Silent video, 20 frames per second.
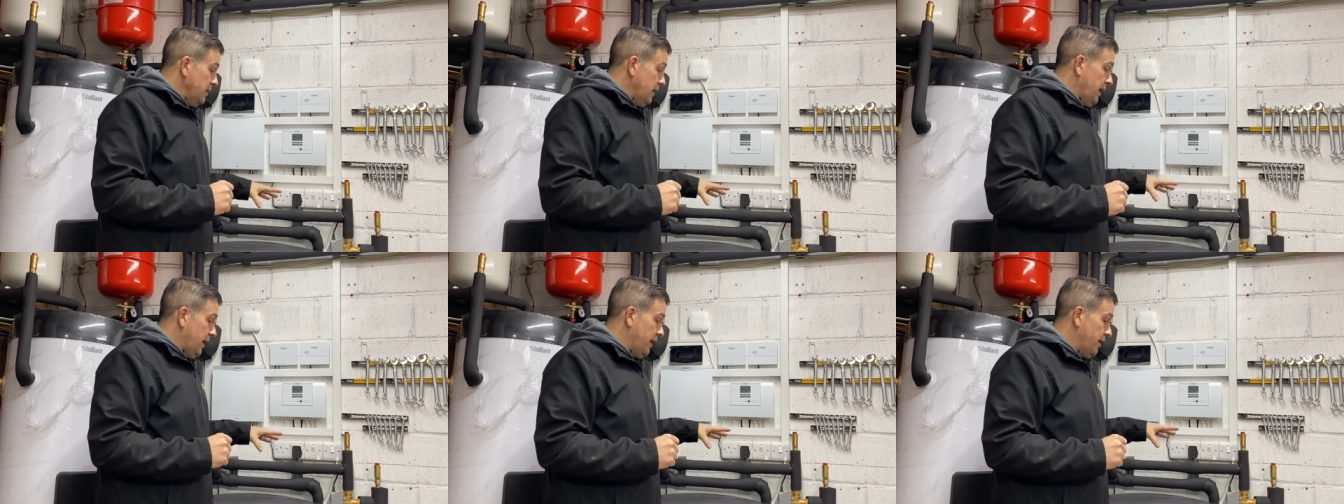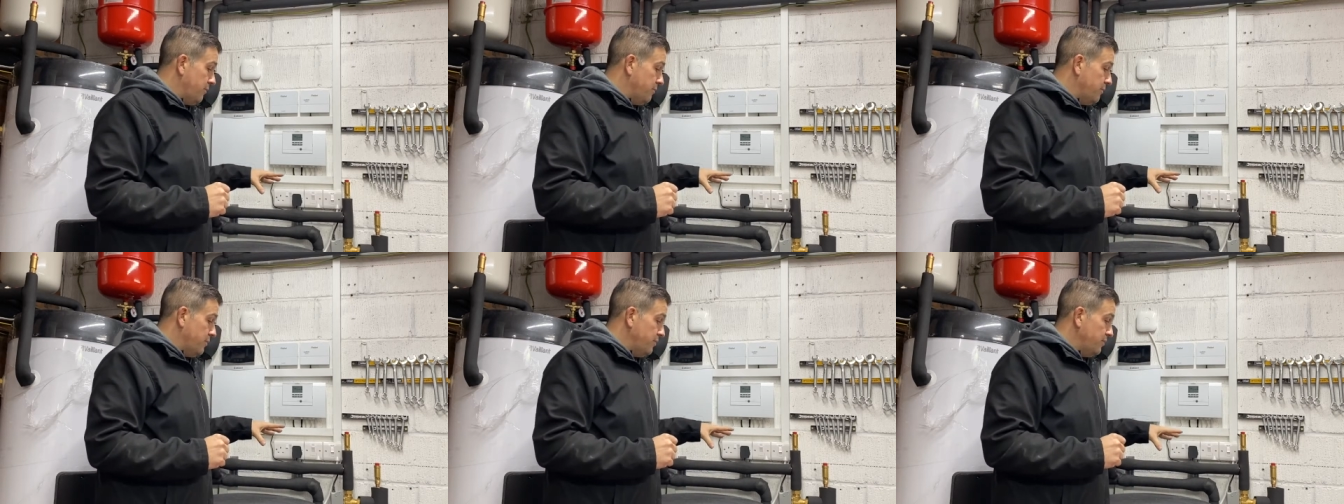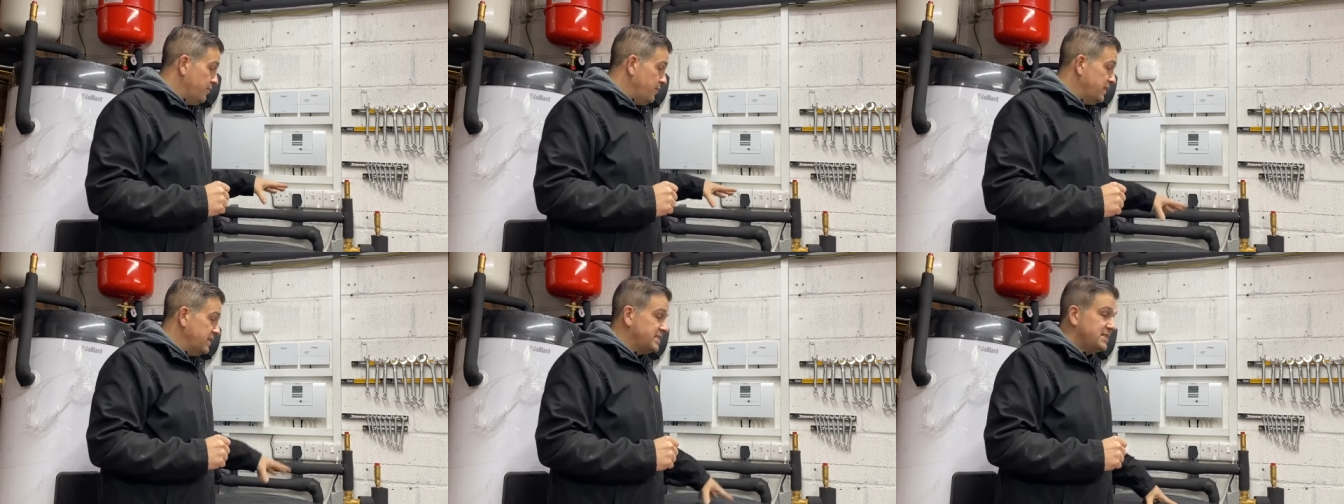Um,
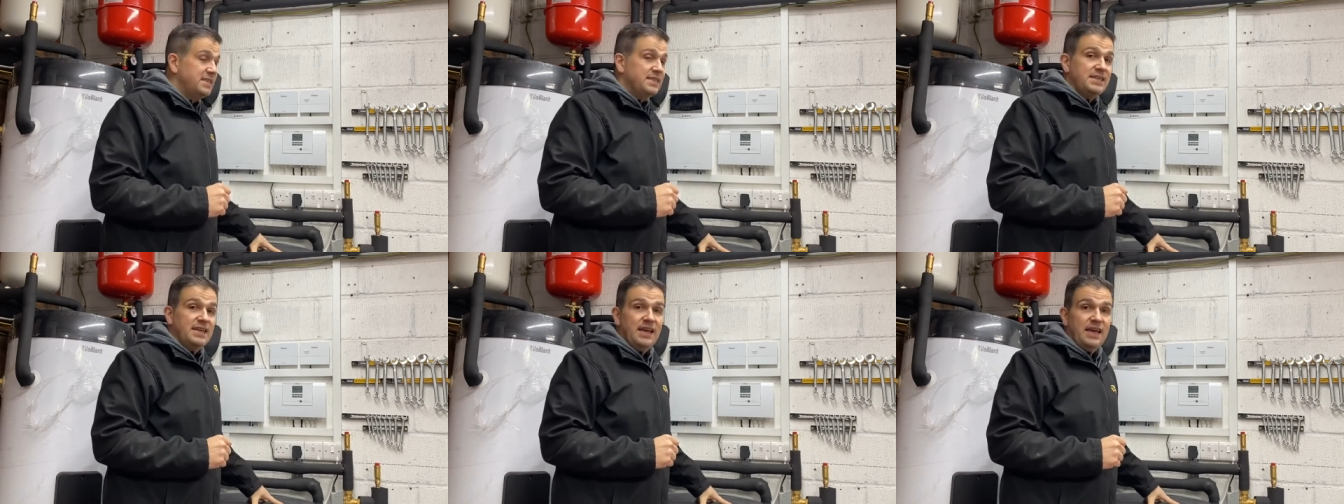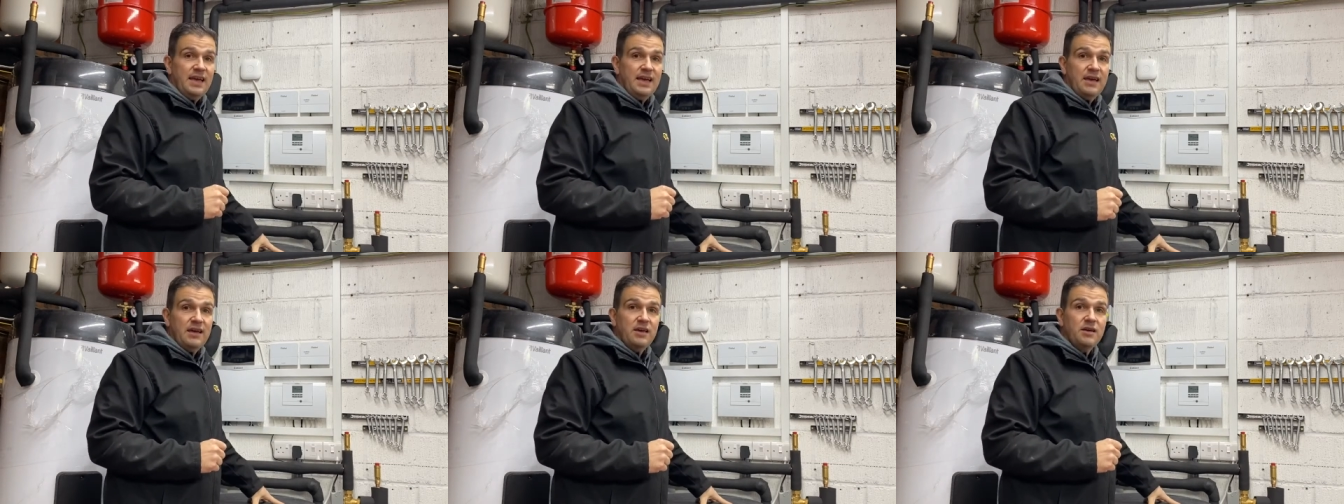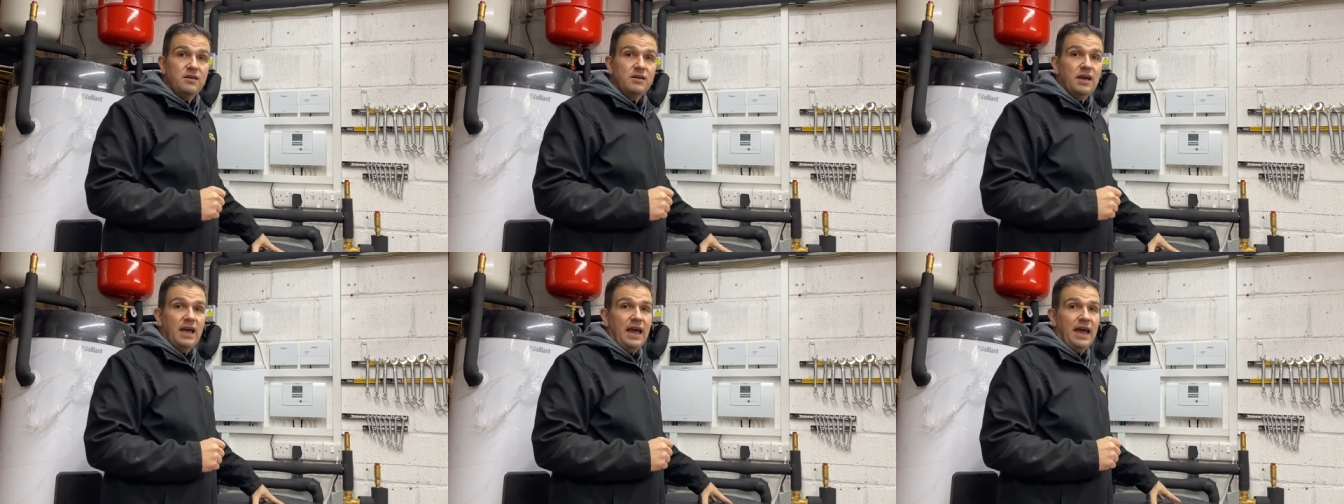this is here
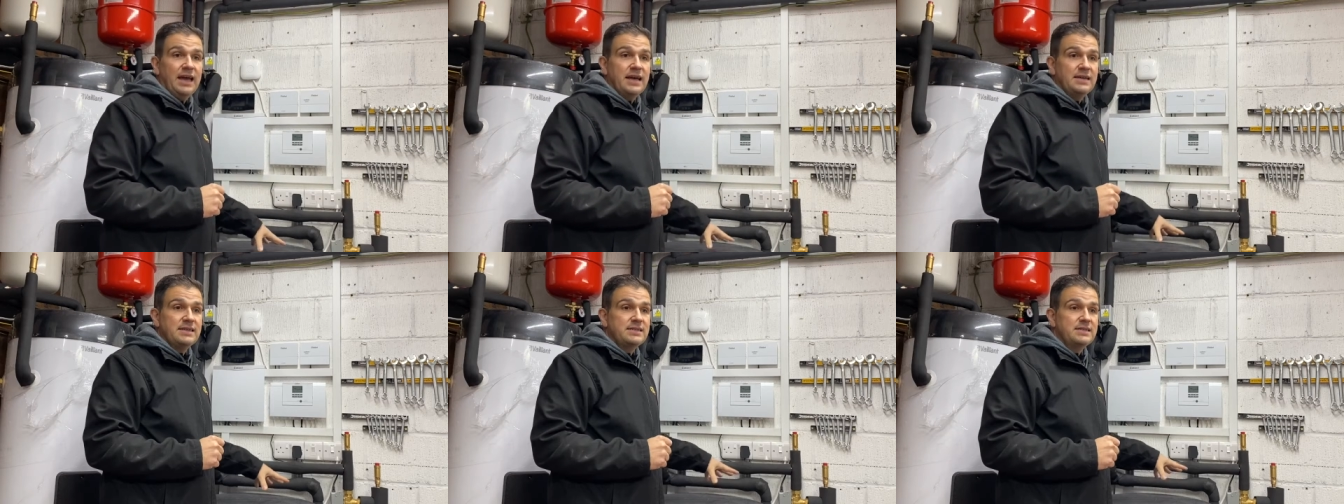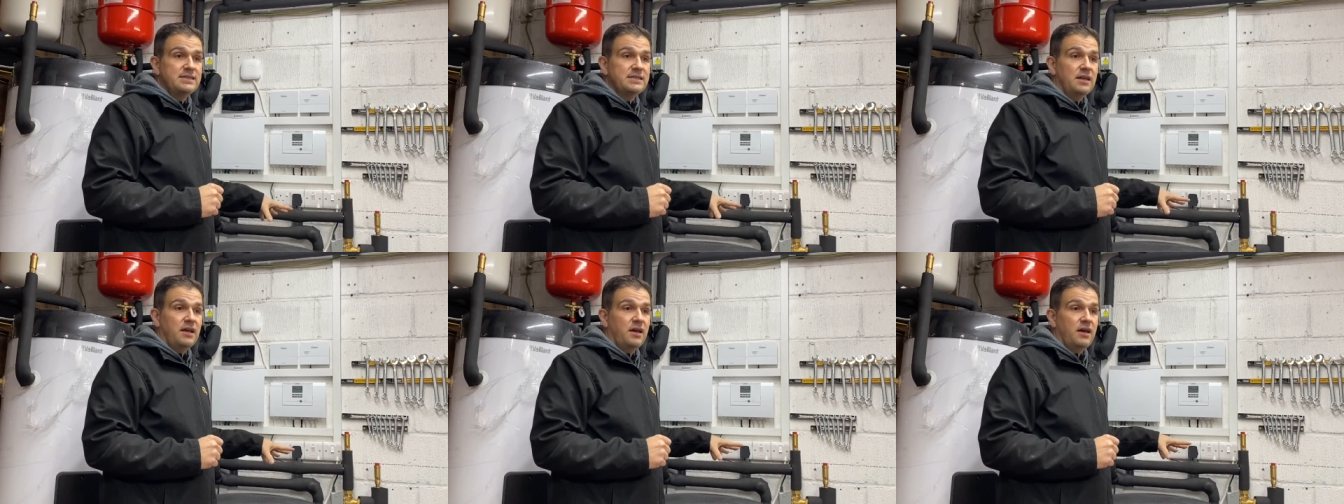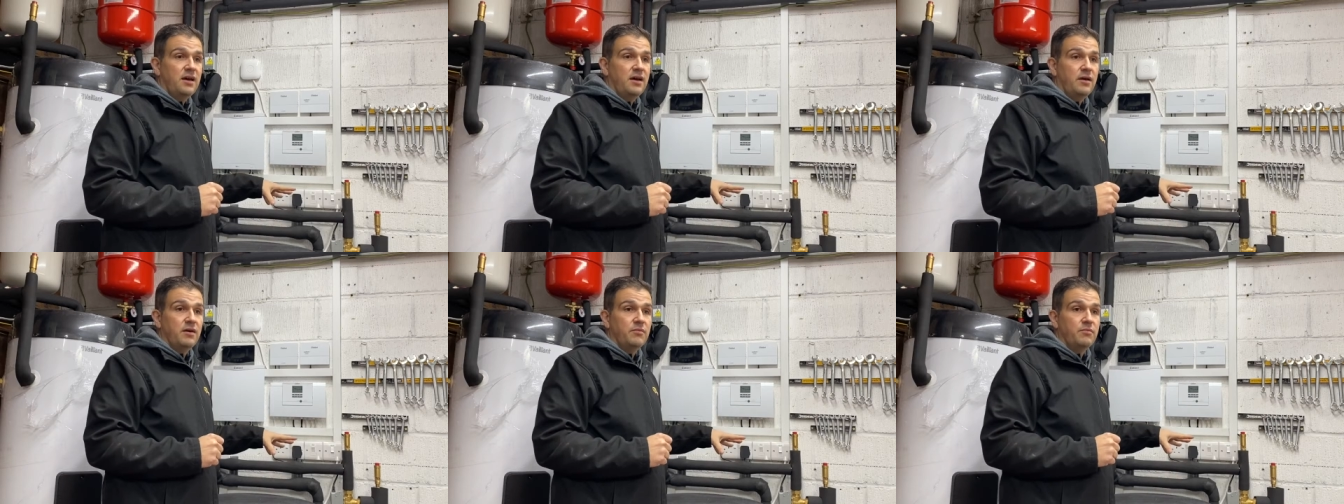as
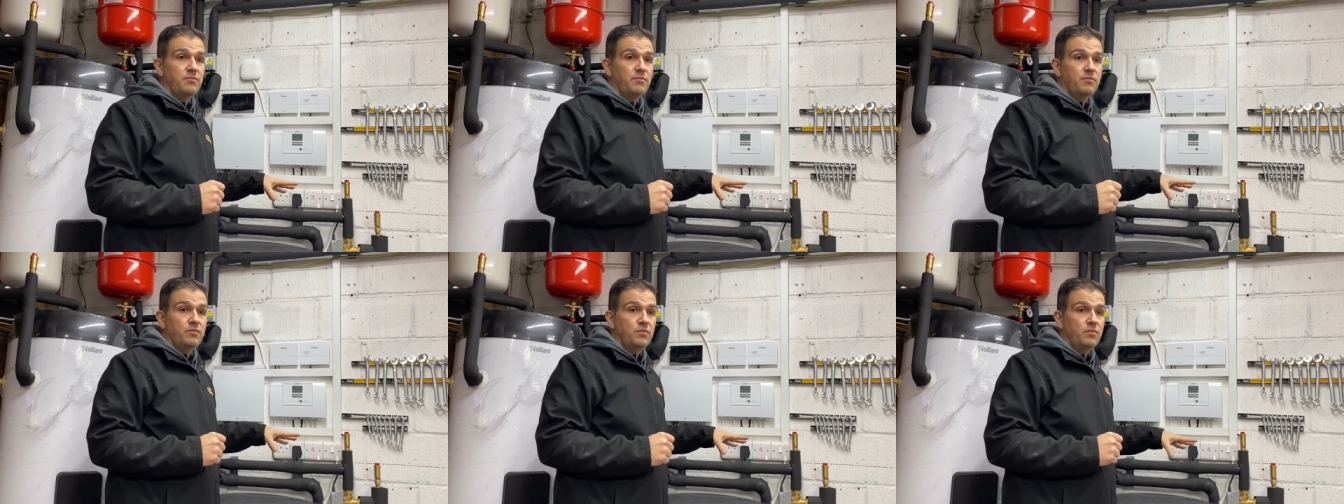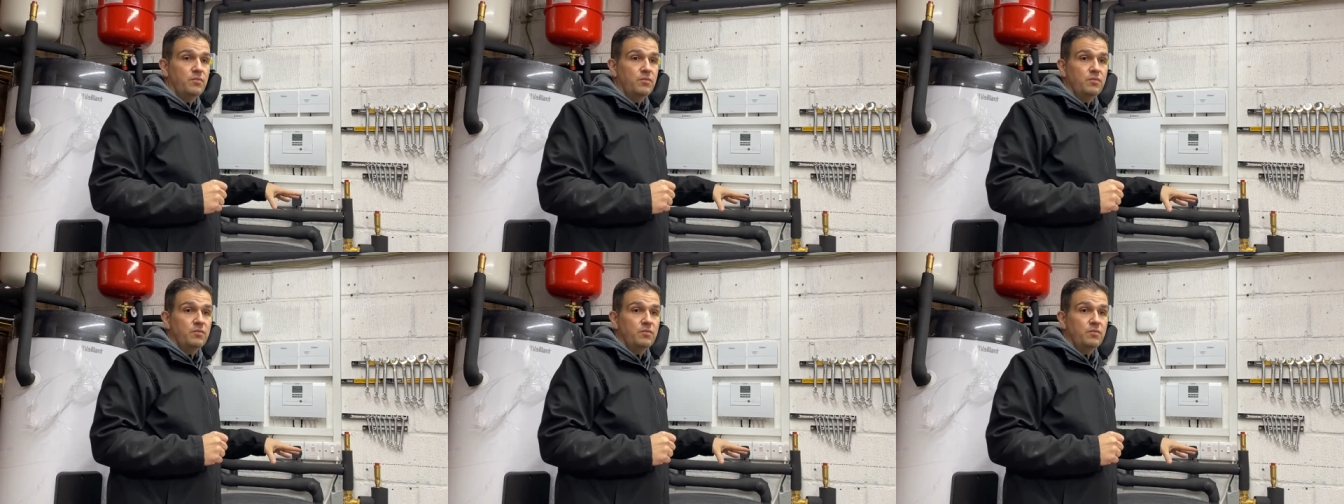um,